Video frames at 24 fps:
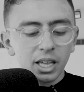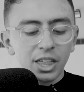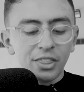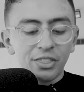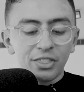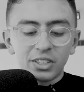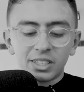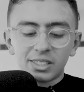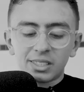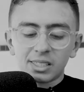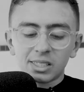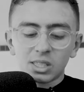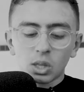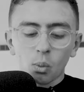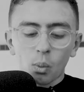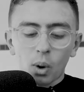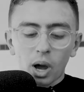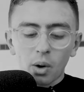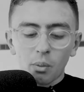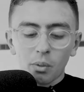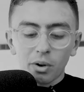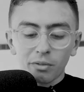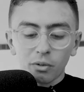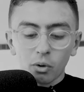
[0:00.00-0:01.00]
"This is the
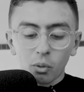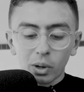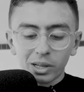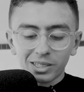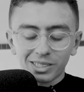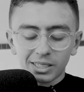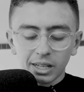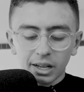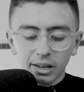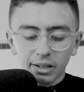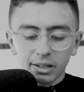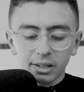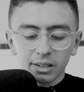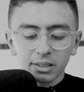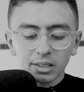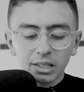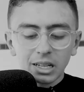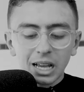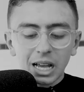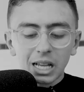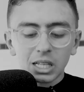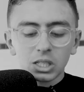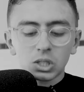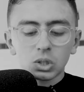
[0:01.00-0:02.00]
way we've always done it,
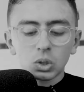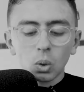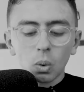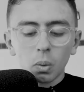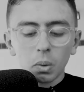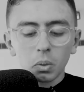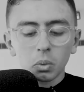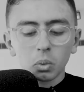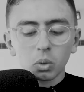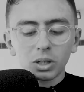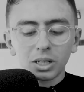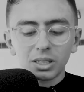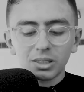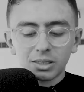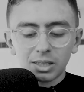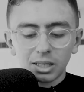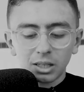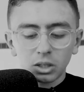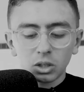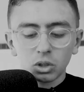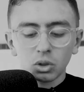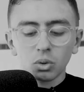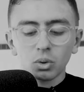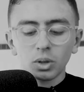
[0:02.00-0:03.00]
and so we will
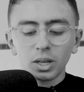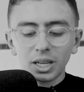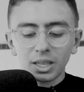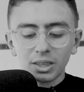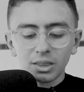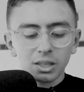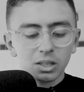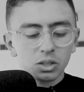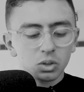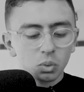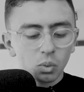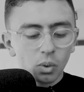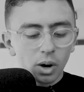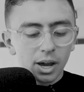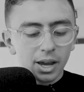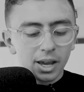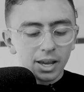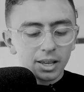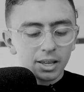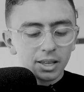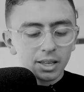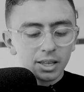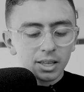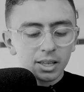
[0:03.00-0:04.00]
continue in this
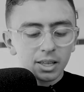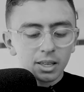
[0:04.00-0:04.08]
way,